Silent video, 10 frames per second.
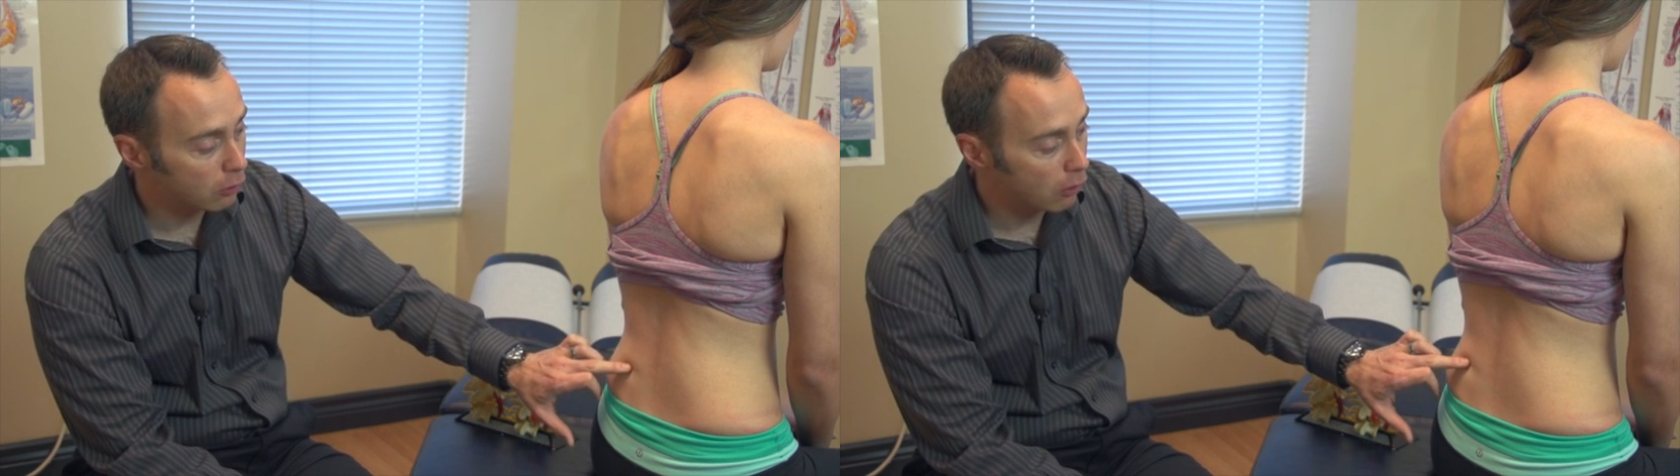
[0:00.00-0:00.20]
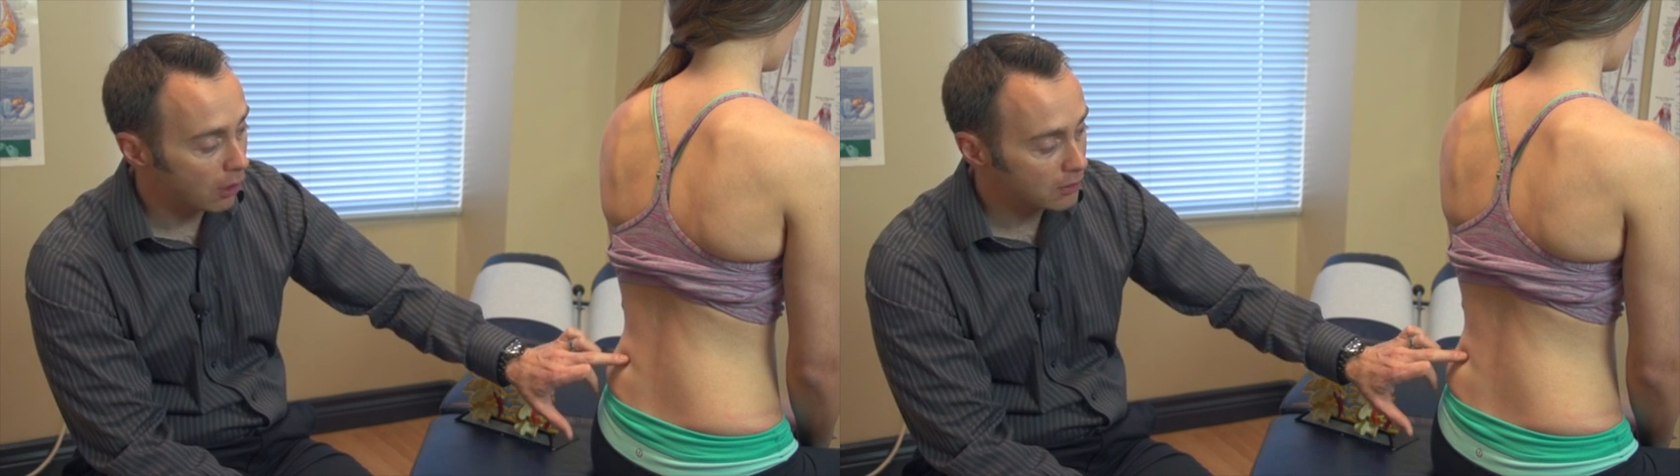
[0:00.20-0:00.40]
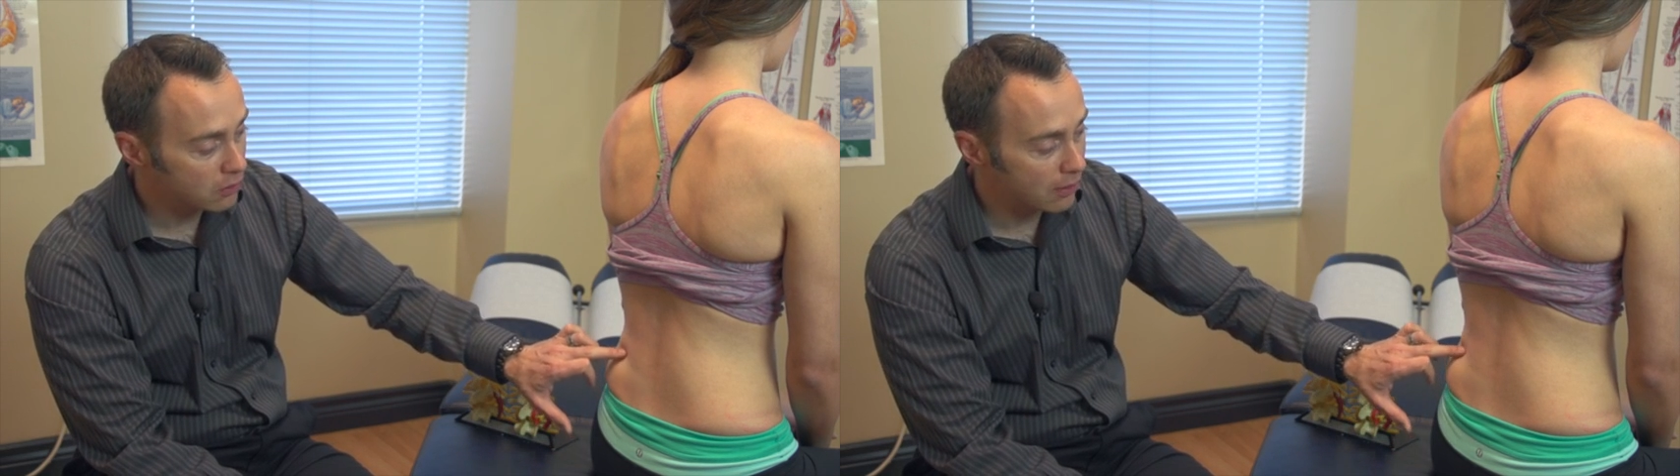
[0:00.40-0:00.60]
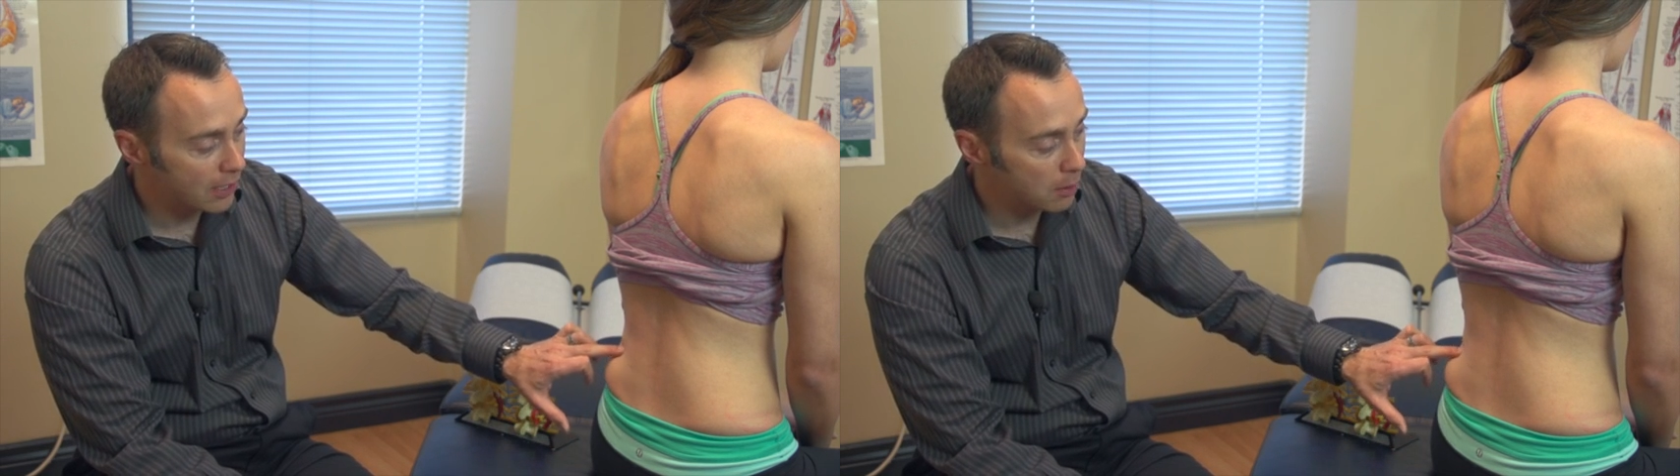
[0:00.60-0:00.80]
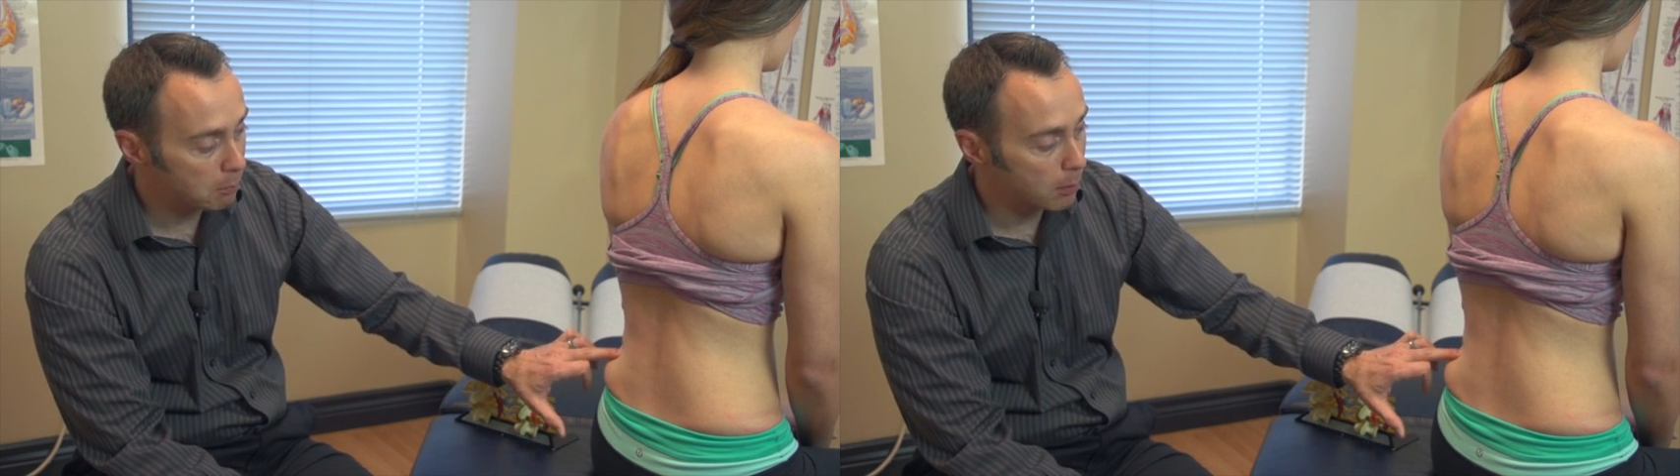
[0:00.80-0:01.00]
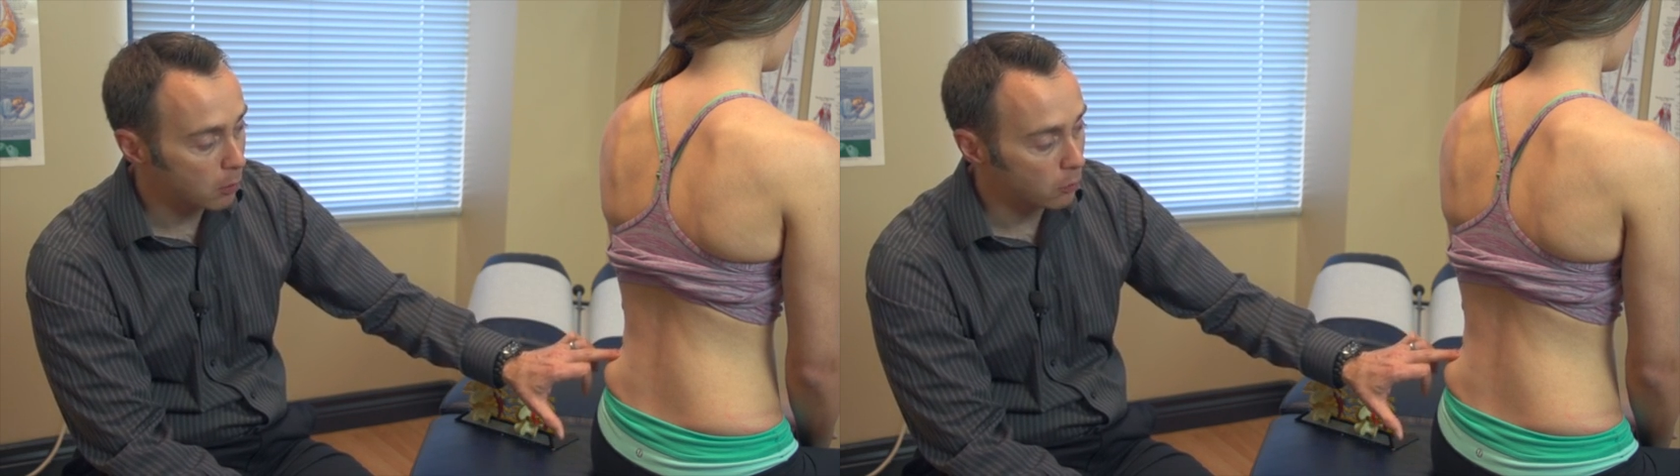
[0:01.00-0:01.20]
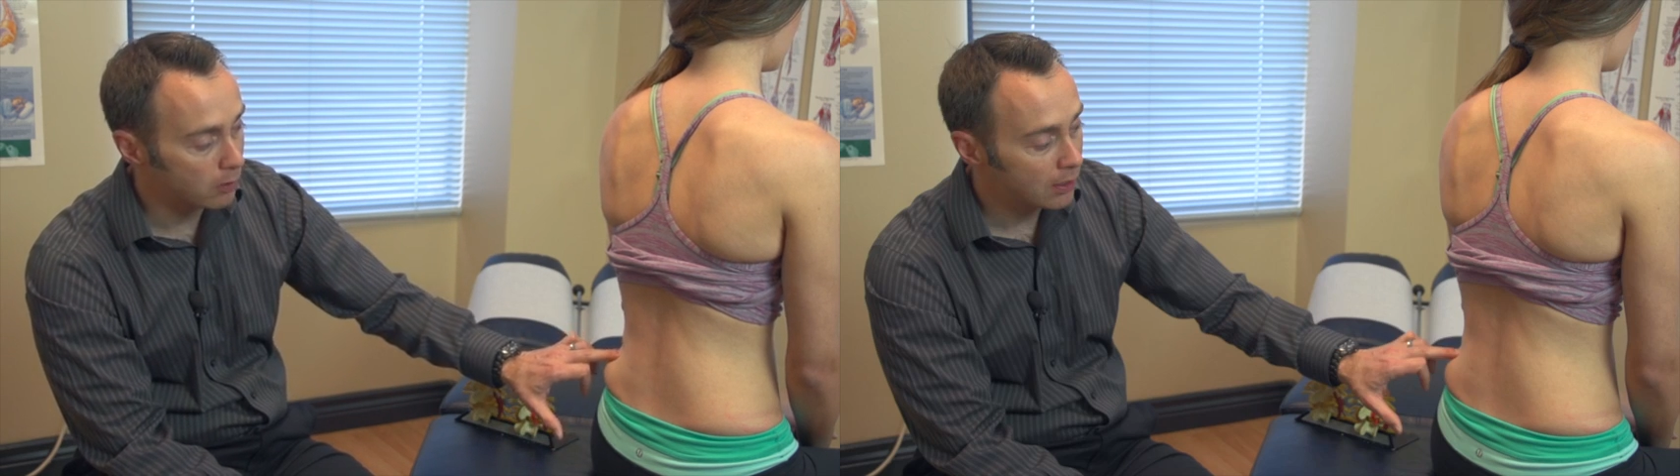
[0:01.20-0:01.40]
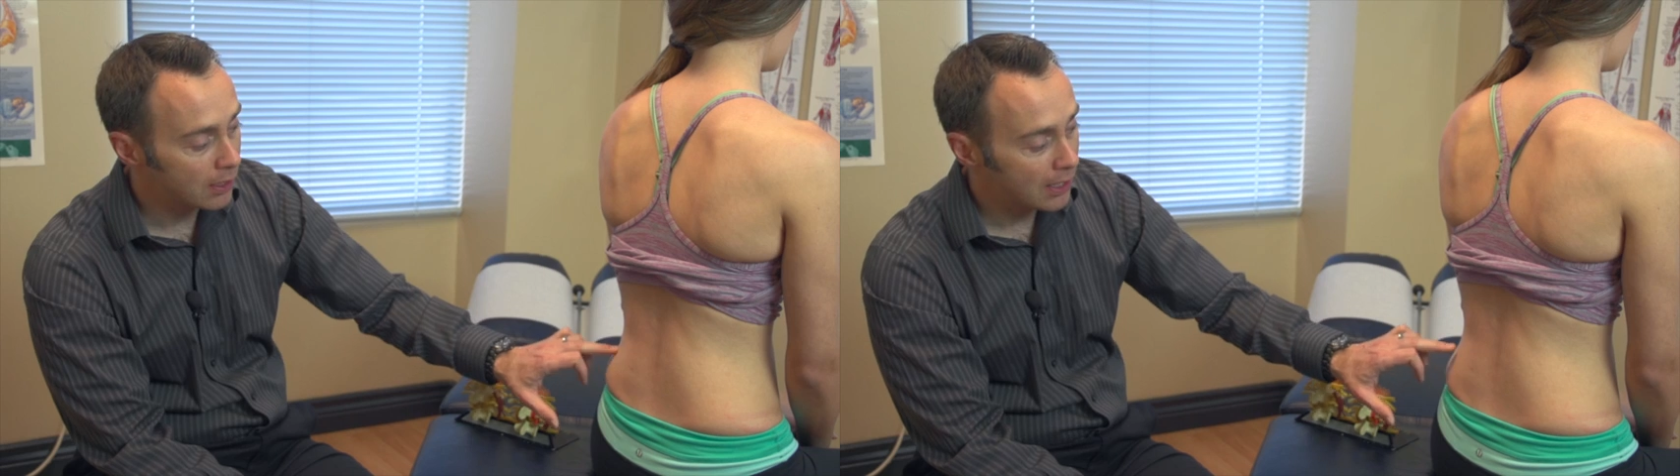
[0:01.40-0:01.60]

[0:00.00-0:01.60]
across the hip bone,